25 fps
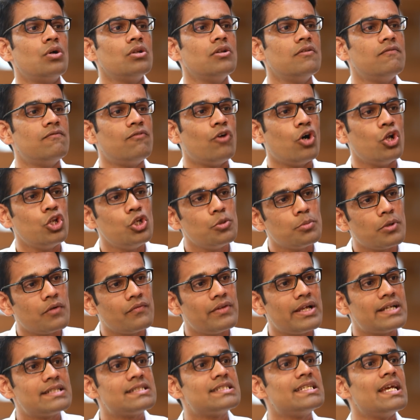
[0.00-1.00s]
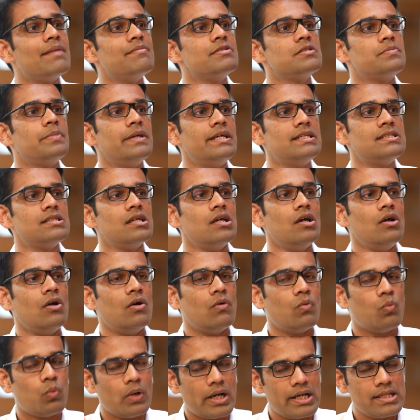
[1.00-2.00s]
or the volume of that same space,
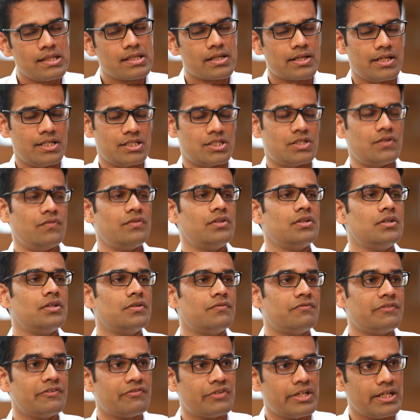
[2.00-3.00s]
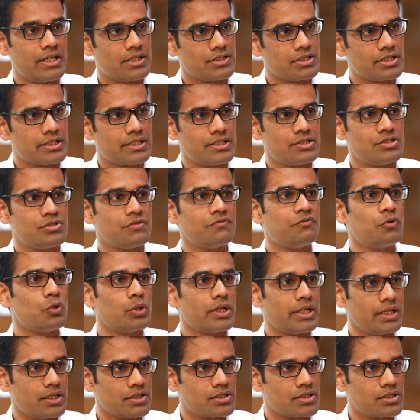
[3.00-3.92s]
while the rest of the 15 other kids or 14